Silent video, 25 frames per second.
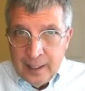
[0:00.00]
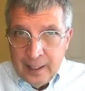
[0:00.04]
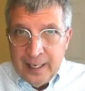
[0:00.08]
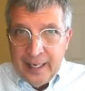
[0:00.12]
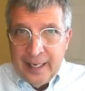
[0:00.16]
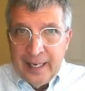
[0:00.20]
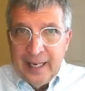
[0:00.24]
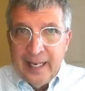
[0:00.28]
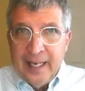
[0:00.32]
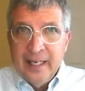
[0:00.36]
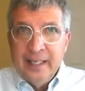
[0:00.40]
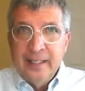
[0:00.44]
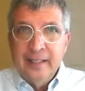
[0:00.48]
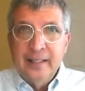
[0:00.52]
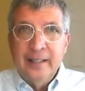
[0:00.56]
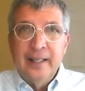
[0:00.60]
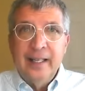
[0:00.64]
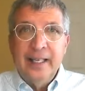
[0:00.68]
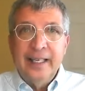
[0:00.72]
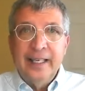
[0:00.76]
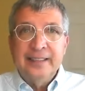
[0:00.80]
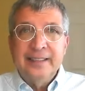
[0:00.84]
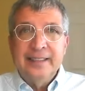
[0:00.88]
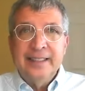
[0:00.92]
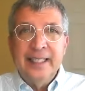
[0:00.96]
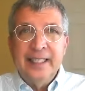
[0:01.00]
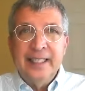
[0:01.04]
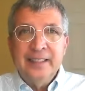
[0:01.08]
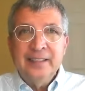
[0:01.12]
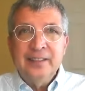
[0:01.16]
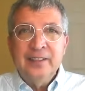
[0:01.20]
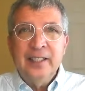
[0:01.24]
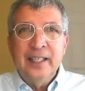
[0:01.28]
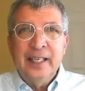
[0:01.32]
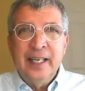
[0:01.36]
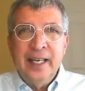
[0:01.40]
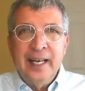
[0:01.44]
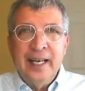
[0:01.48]
and they
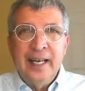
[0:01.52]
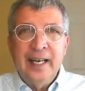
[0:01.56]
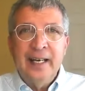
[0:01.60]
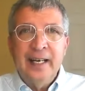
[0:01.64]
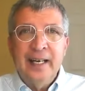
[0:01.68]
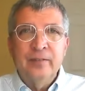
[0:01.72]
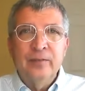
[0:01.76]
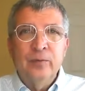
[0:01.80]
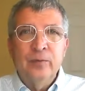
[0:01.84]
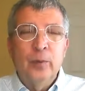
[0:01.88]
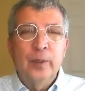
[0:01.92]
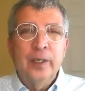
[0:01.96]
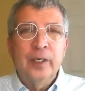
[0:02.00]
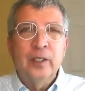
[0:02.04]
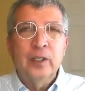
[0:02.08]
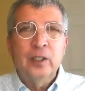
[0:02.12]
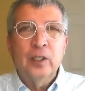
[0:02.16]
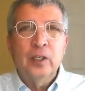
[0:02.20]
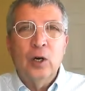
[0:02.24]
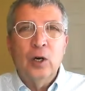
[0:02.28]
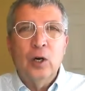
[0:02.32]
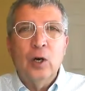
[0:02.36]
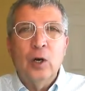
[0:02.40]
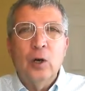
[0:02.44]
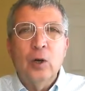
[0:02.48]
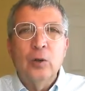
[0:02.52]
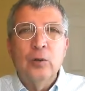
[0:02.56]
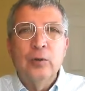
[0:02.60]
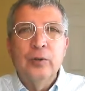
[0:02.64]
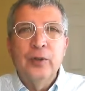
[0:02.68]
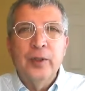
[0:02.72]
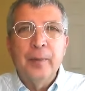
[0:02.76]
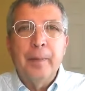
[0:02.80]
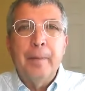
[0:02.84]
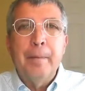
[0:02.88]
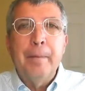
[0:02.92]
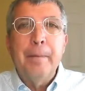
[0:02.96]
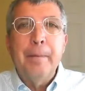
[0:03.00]
tend to have what are called
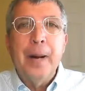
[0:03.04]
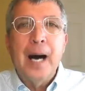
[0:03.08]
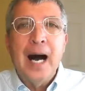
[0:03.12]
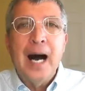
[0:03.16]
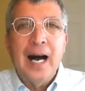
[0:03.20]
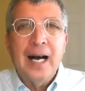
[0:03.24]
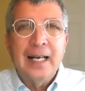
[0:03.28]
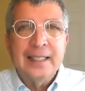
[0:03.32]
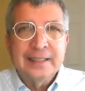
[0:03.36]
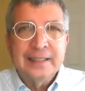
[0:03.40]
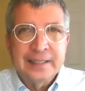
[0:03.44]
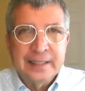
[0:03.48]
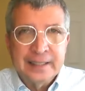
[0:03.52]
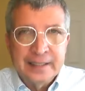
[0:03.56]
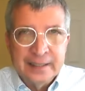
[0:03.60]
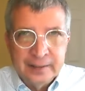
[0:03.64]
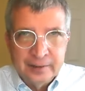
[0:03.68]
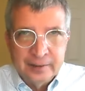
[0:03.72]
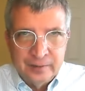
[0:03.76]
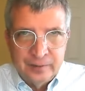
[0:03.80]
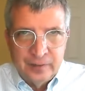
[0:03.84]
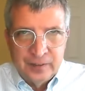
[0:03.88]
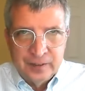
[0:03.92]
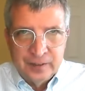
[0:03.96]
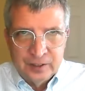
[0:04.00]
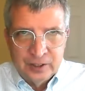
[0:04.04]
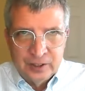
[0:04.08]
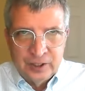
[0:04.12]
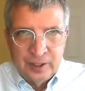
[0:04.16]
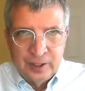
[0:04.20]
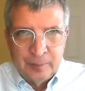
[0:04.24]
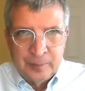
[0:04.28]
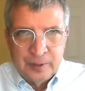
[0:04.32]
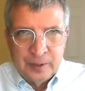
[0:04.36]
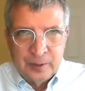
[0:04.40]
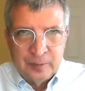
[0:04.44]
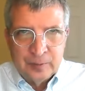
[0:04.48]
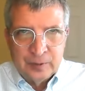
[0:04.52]
the positive
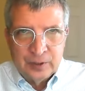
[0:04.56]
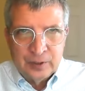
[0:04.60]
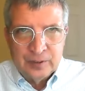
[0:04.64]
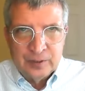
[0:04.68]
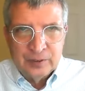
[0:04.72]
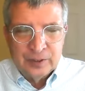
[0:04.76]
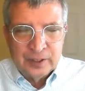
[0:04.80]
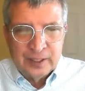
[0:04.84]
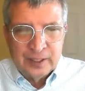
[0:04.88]
symptoms of